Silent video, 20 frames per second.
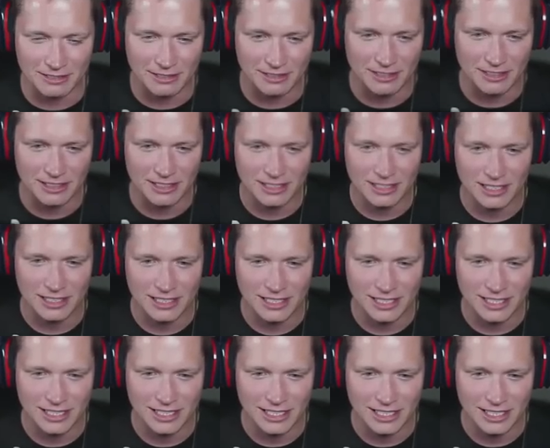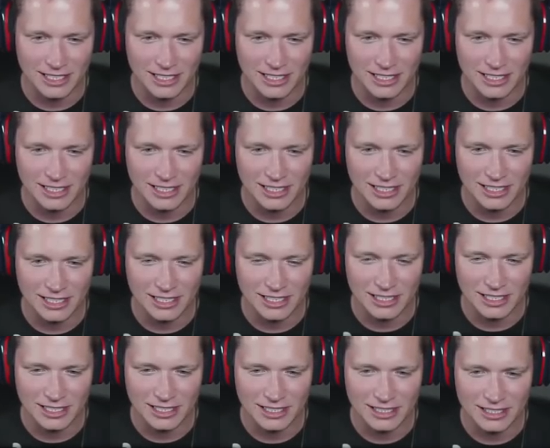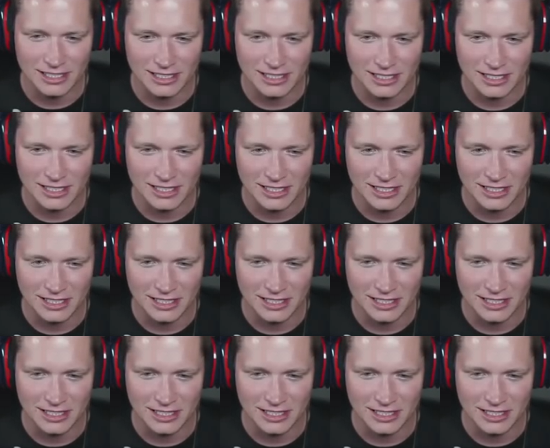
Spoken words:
Nothing is said.